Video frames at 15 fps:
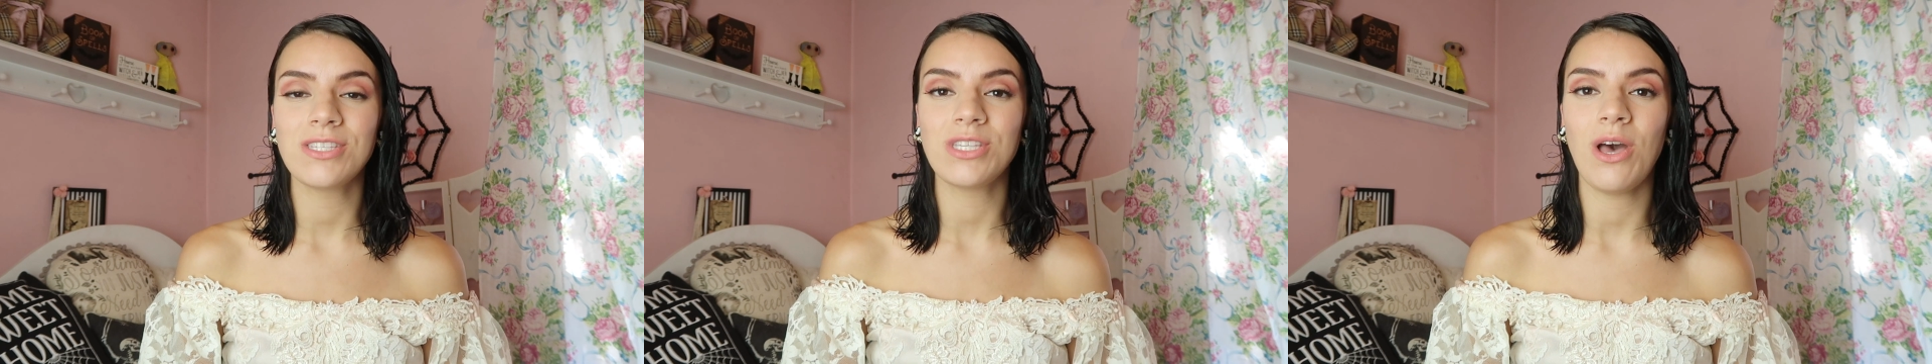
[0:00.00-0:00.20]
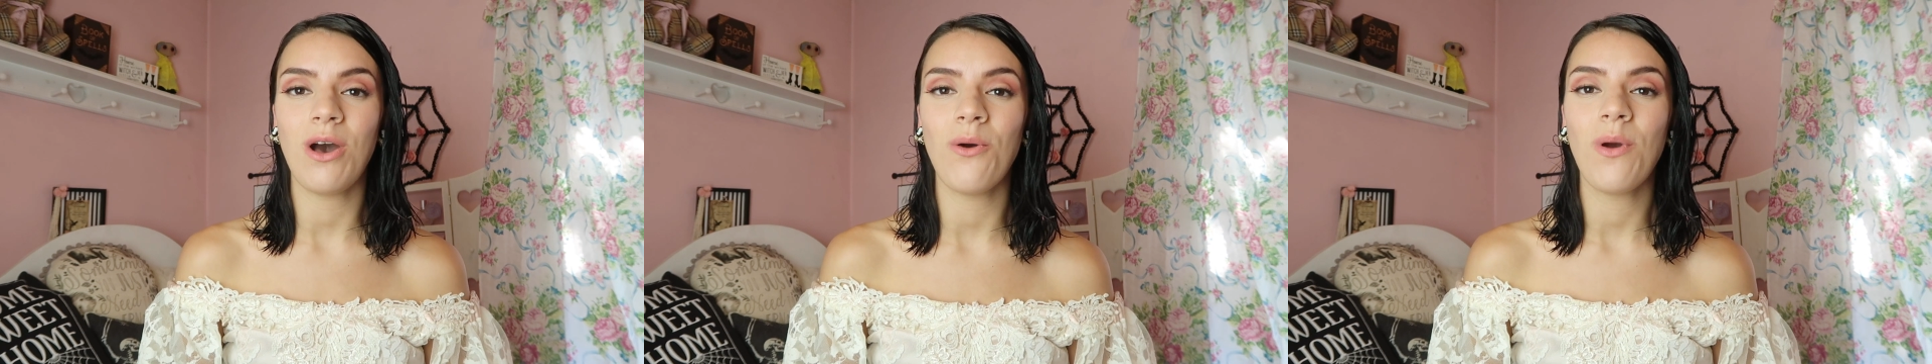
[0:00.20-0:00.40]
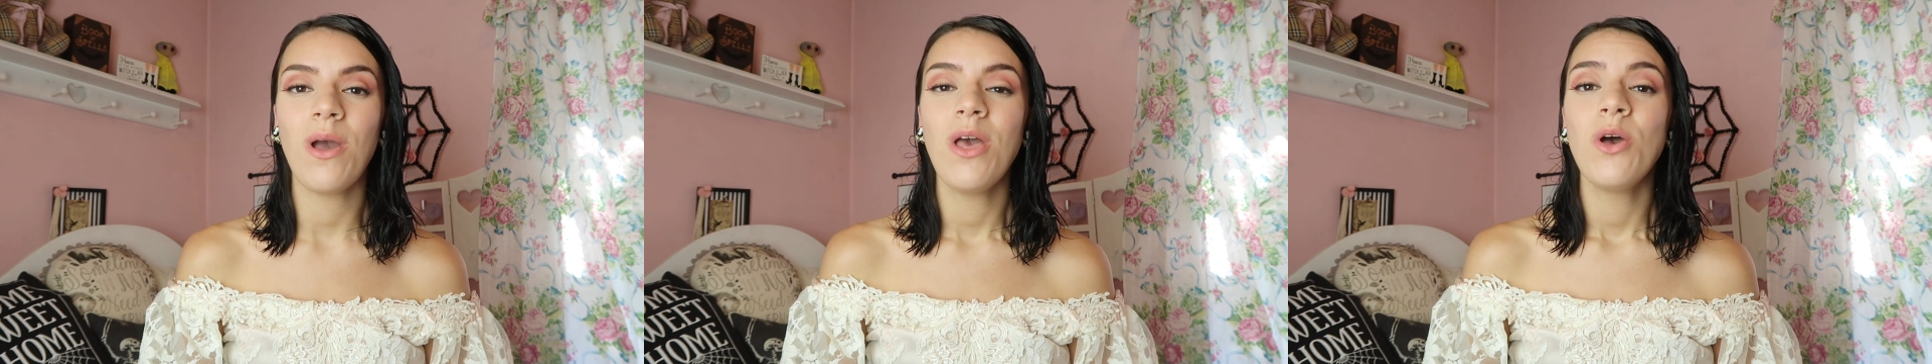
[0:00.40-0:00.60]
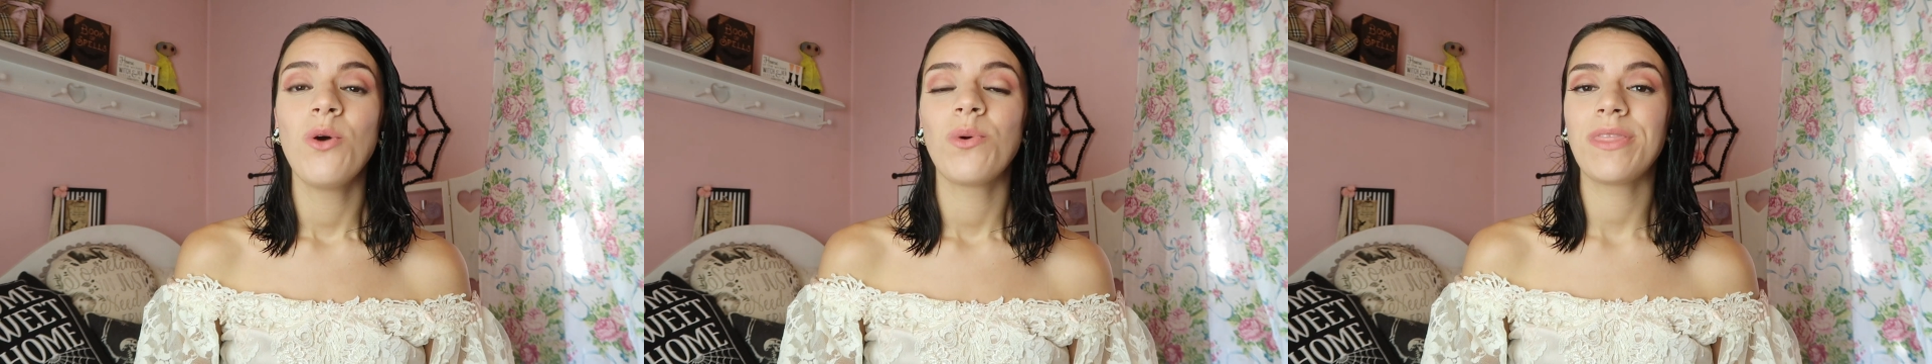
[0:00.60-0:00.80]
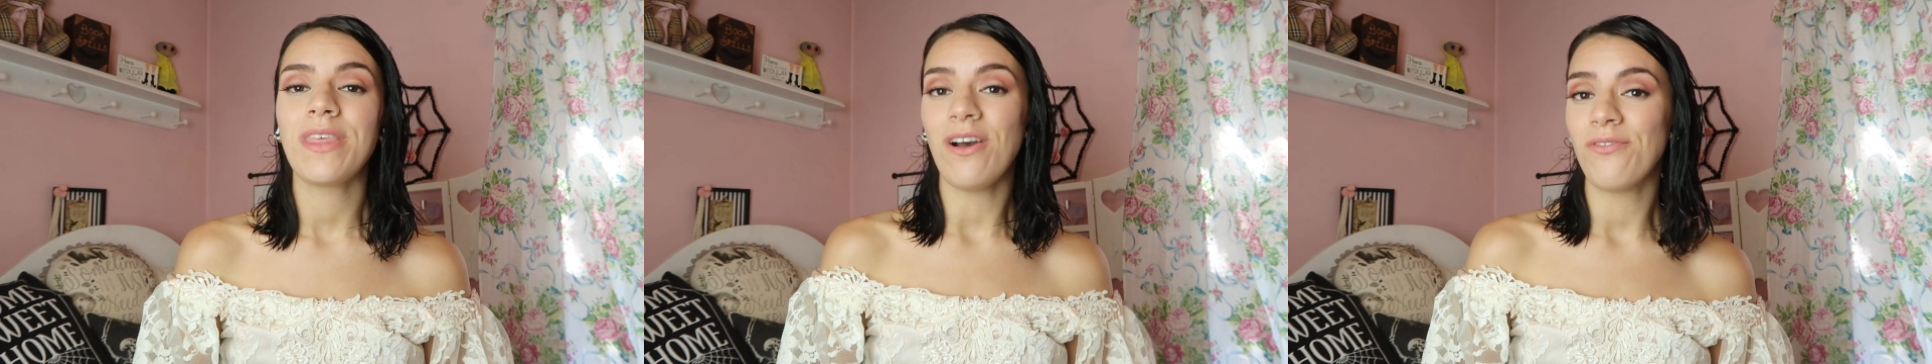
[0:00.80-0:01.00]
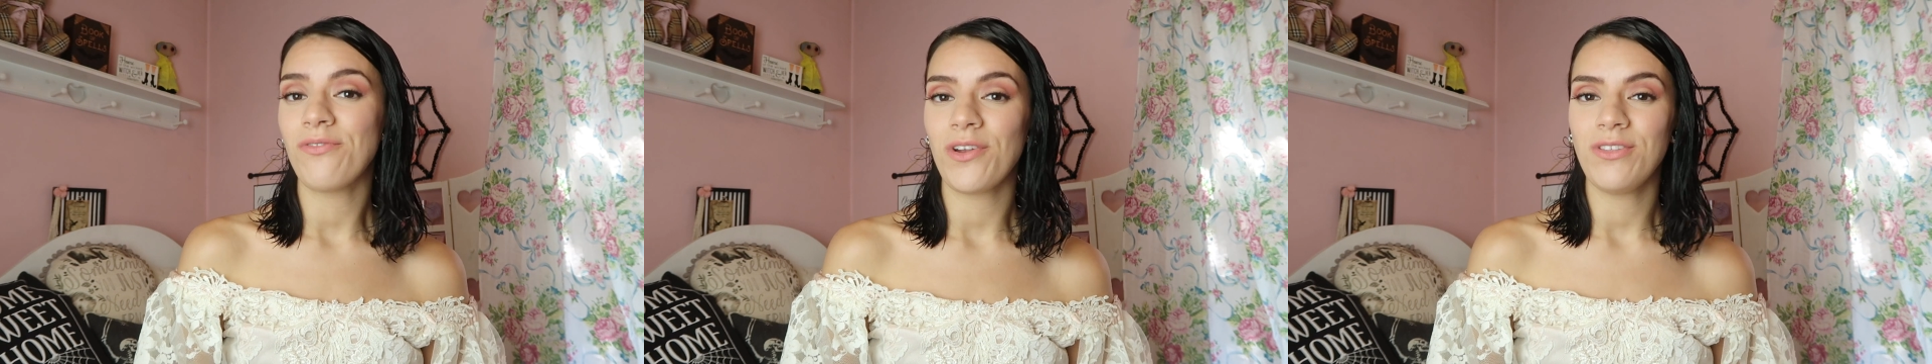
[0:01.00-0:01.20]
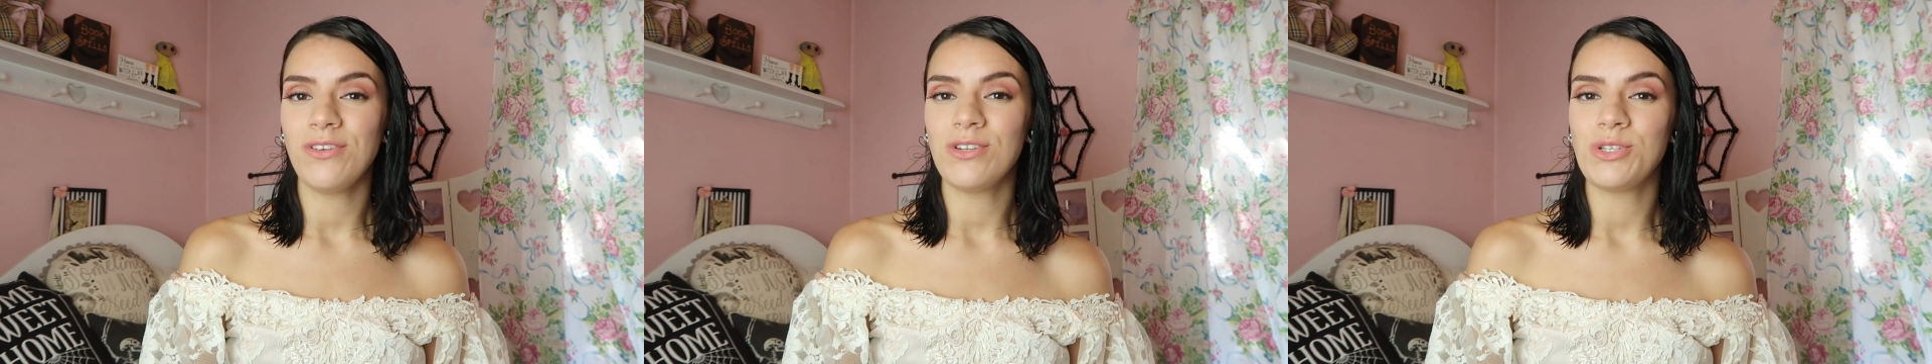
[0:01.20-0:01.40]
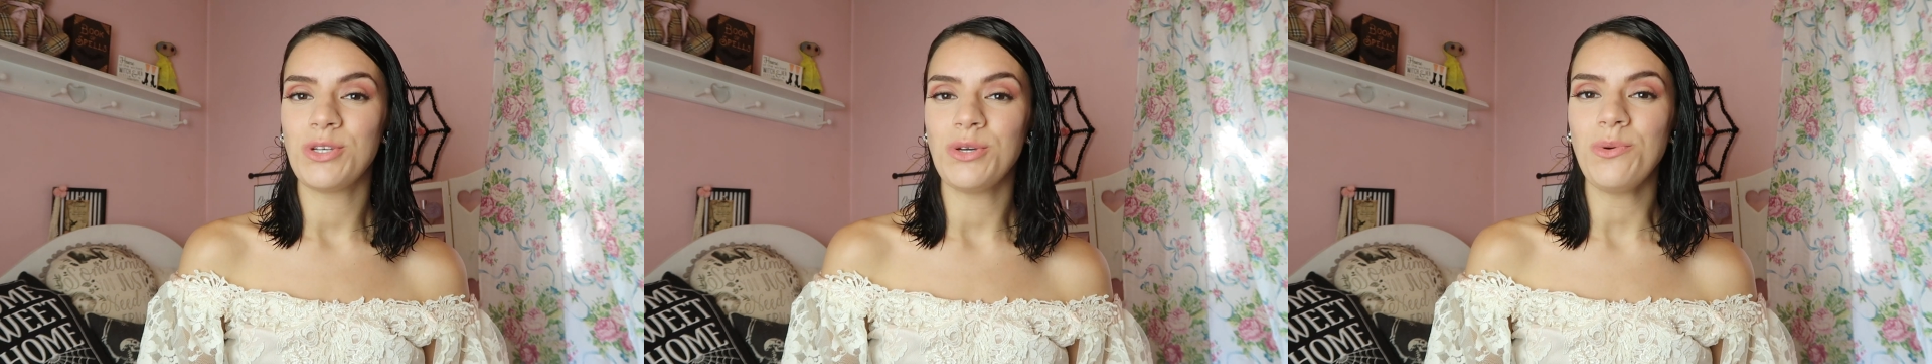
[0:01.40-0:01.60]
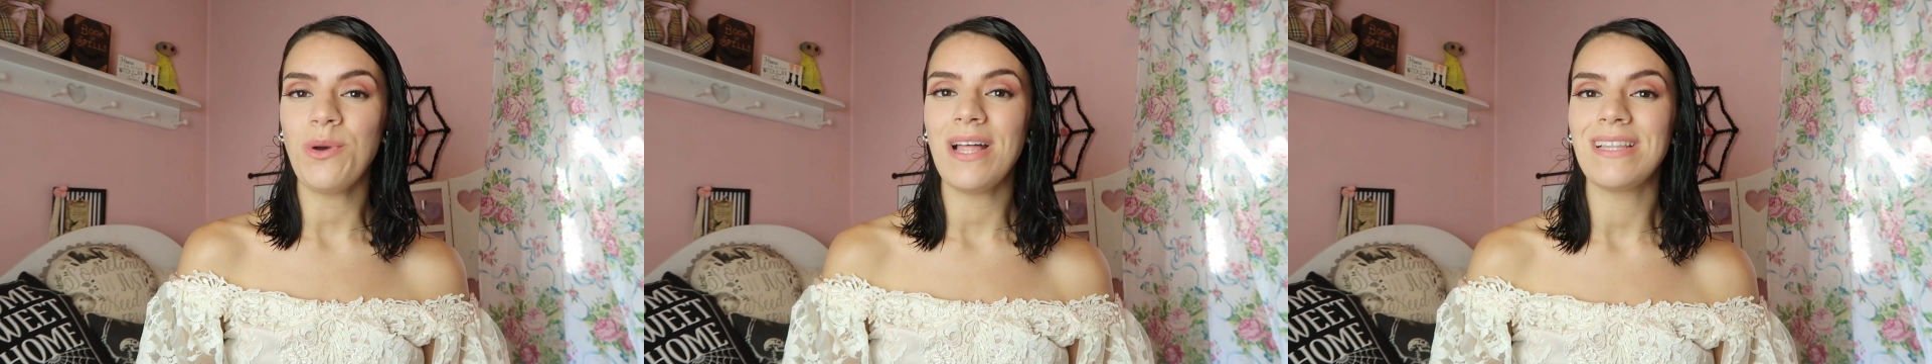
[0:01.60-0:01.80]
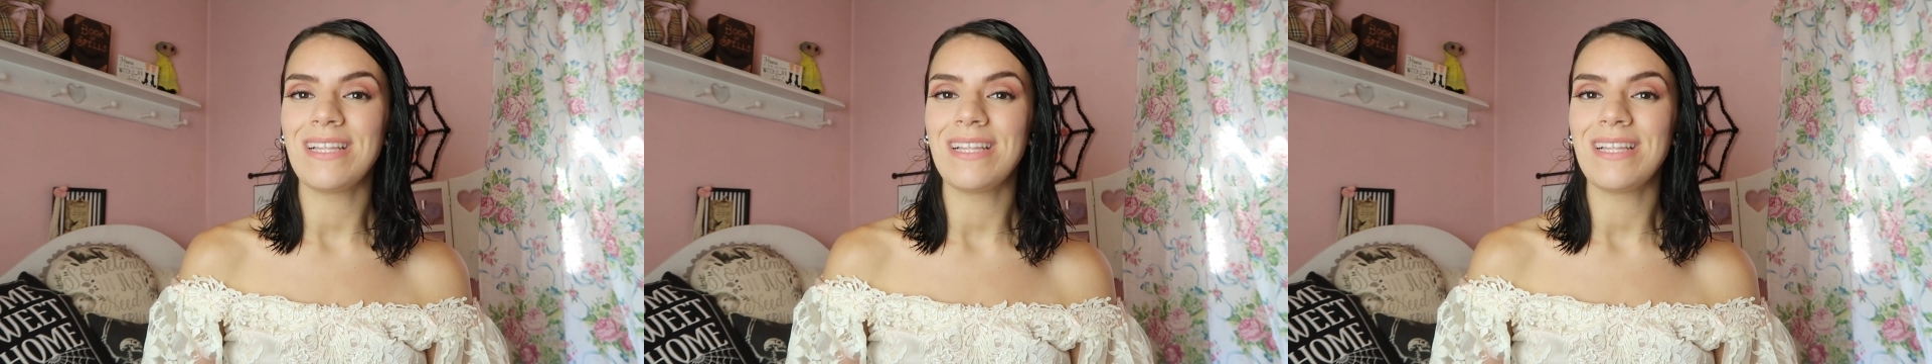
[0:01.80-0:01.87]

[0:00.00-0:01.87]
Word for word: So without further ado,